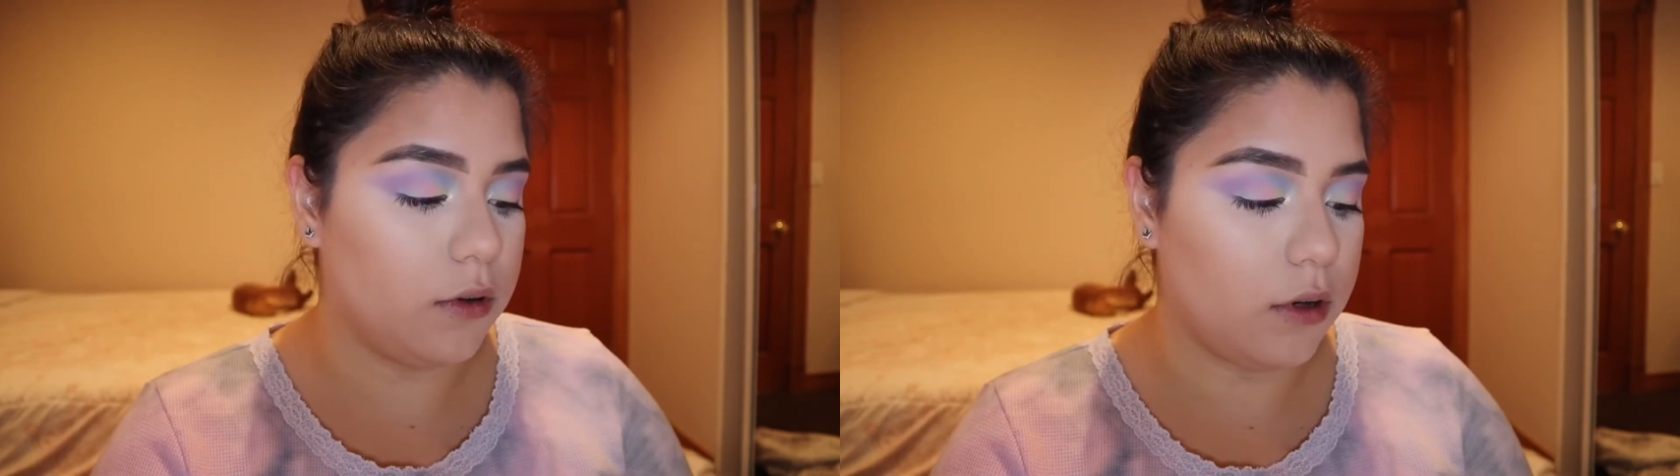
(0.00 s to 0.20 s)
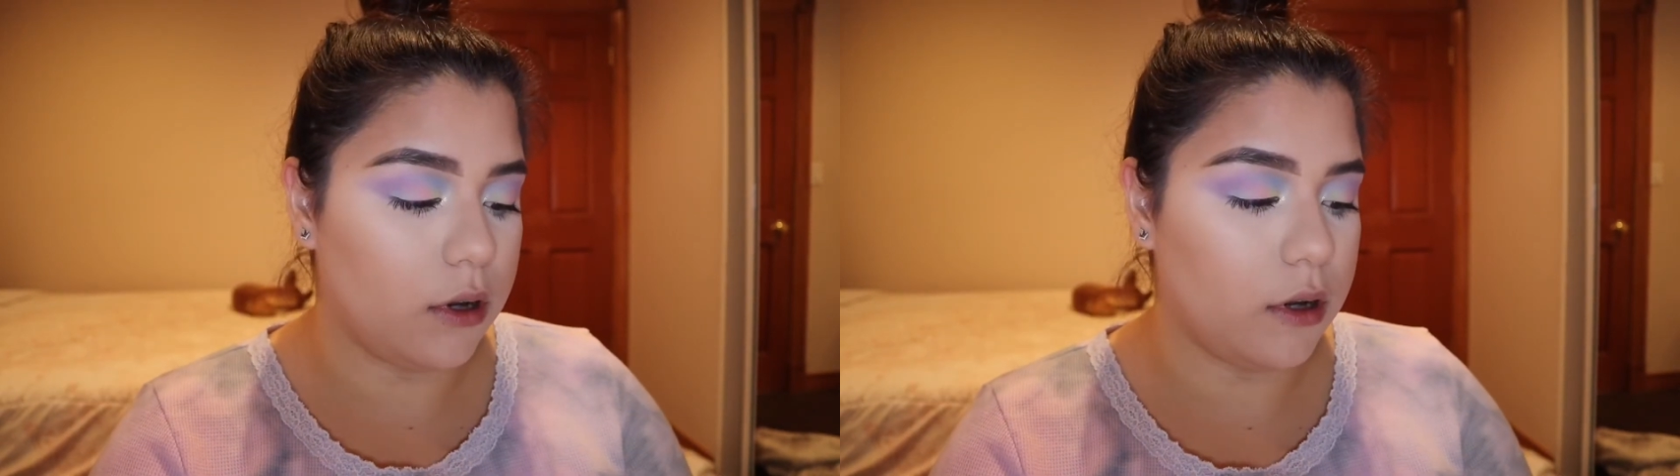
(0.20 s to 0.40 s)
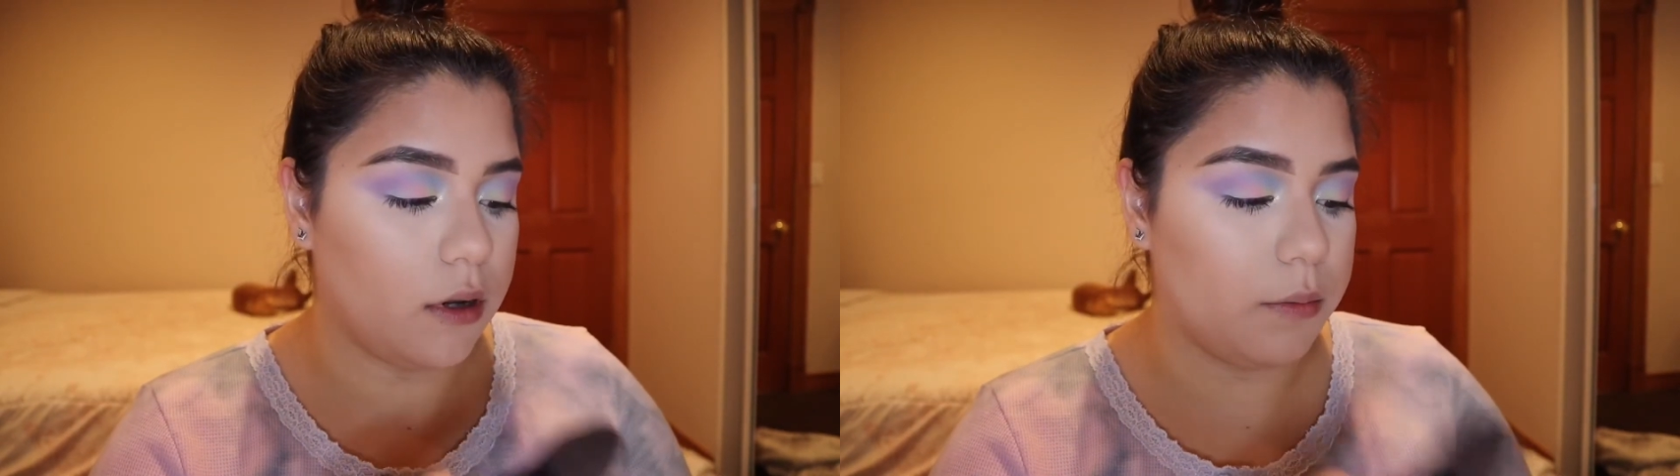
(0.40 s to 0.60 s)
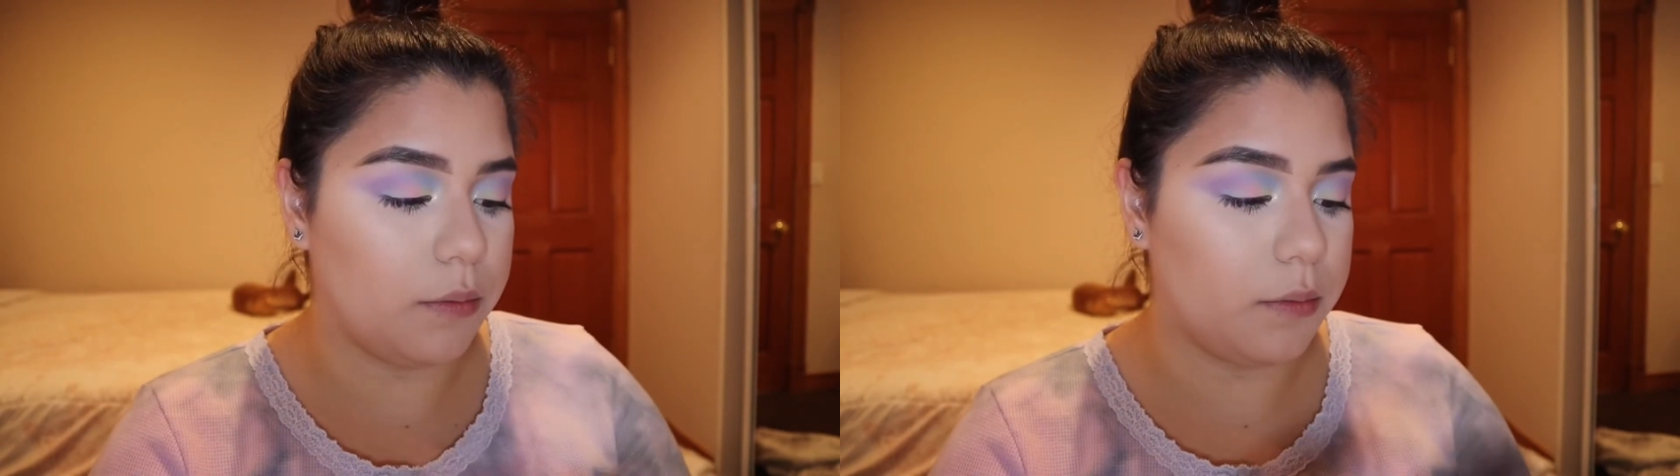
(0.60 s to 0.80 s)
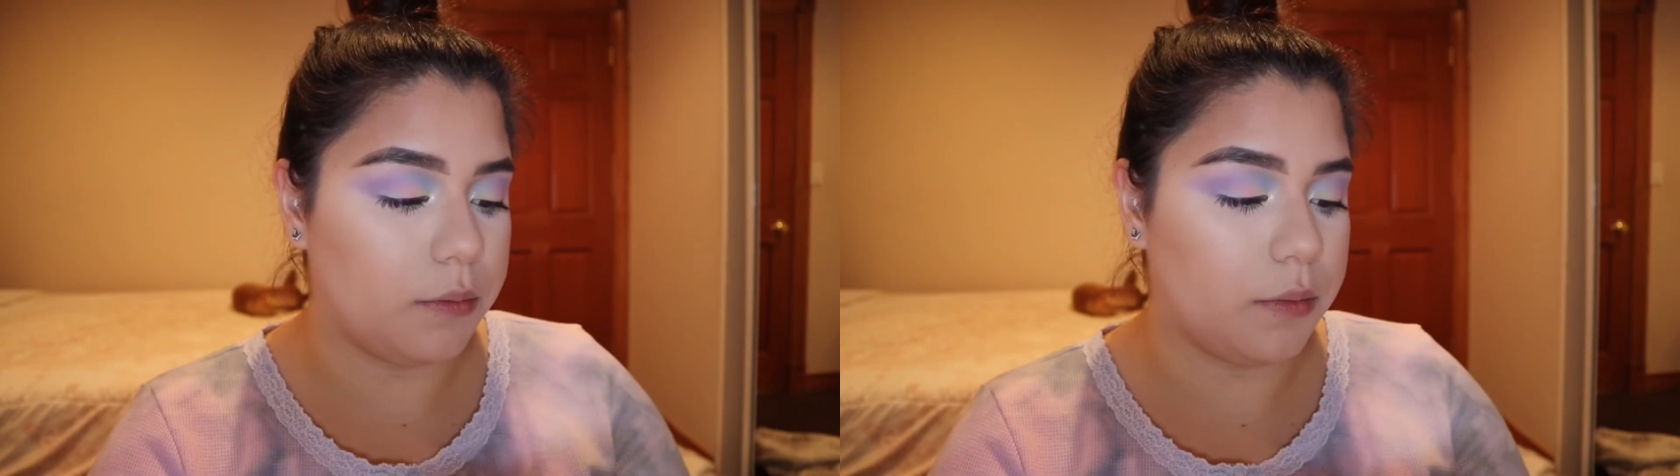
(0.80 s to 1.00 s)

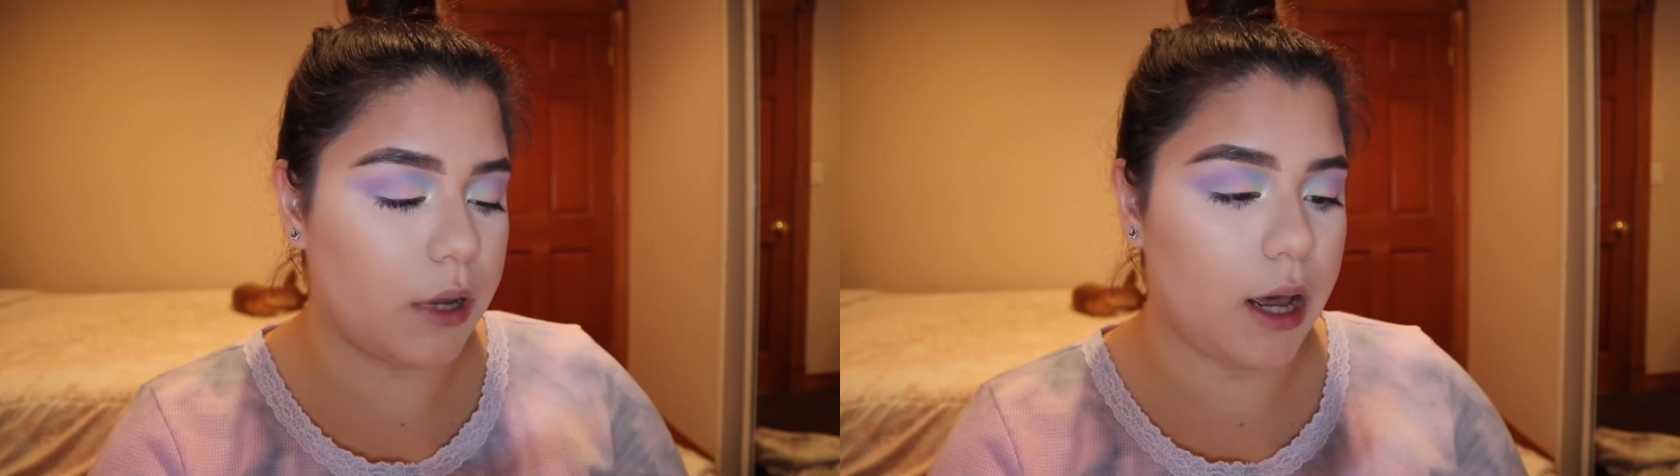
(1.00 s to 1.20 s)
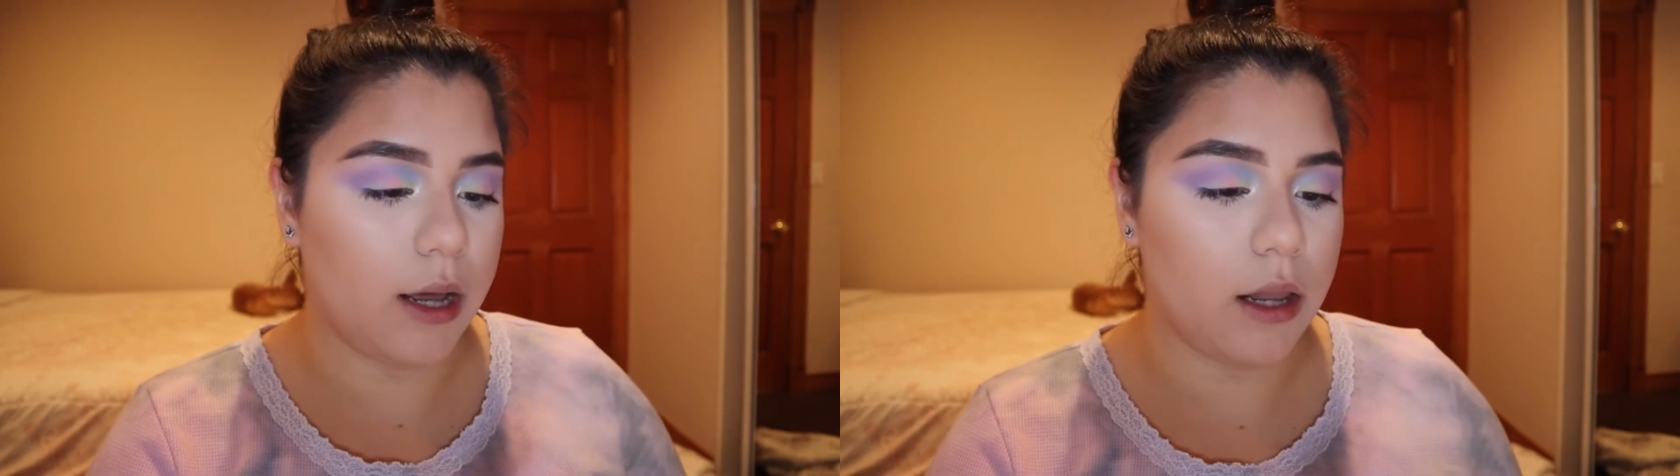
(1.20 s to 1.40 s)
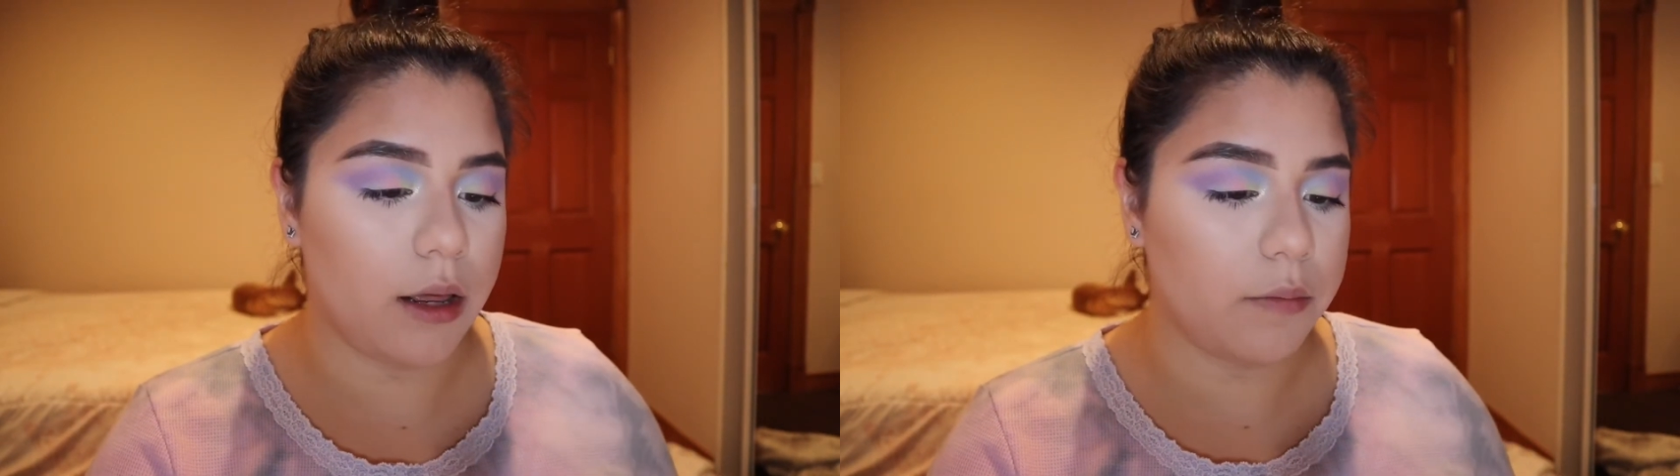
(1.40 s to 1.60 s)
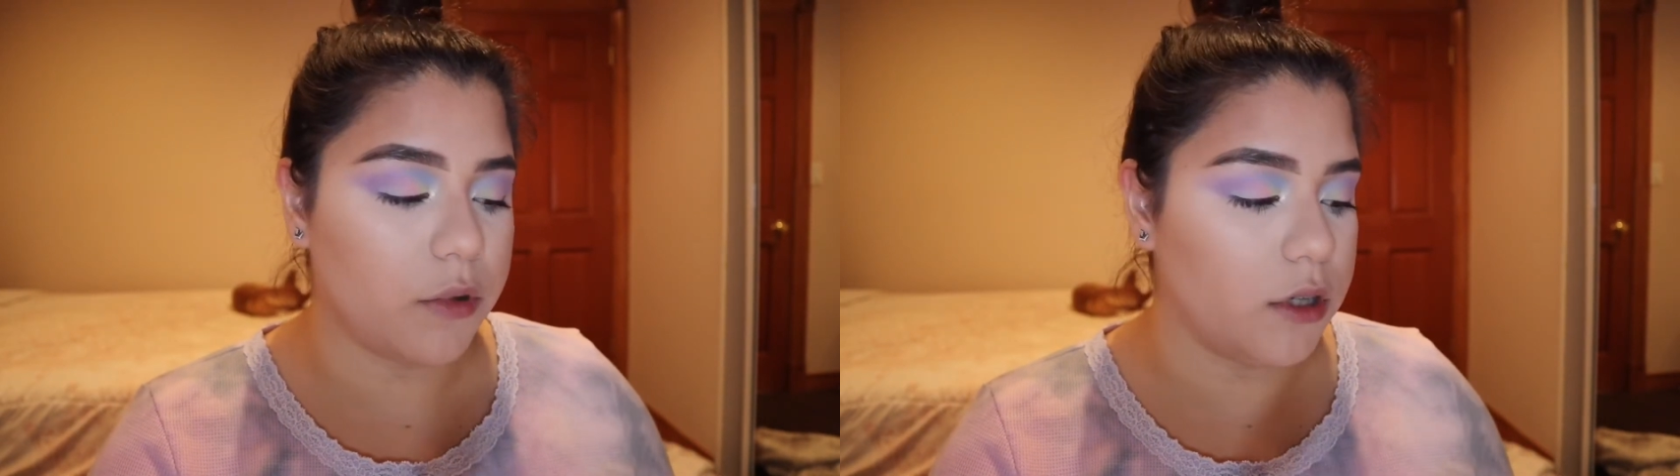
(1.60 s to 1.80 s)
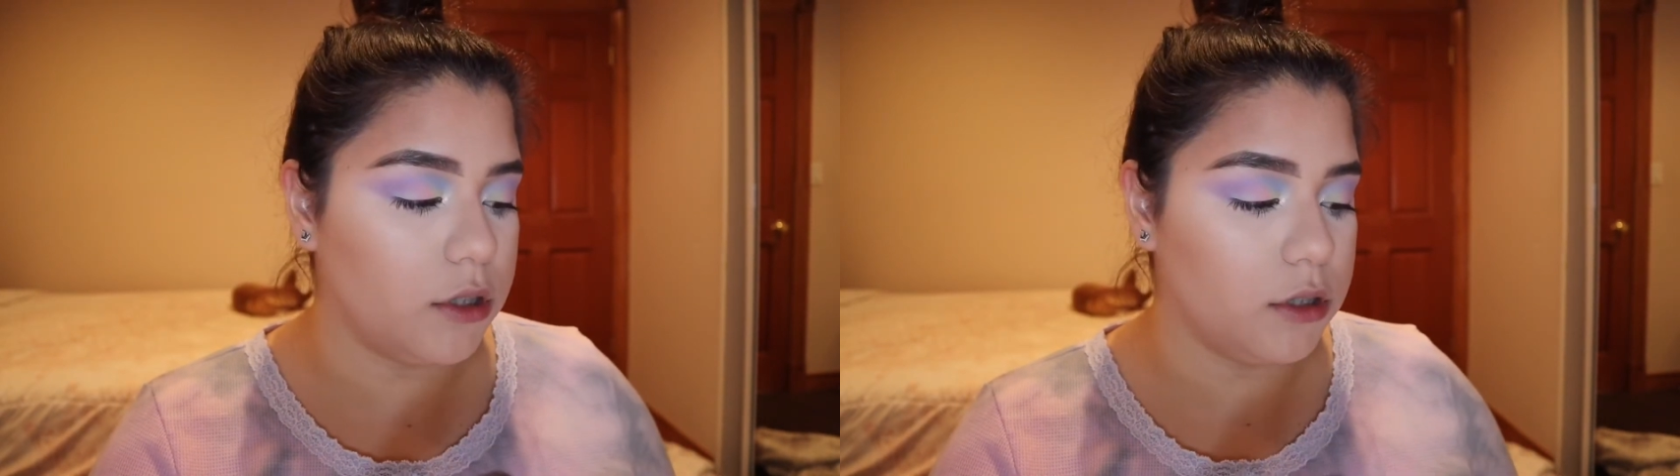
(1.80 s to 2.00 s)
highlight brush.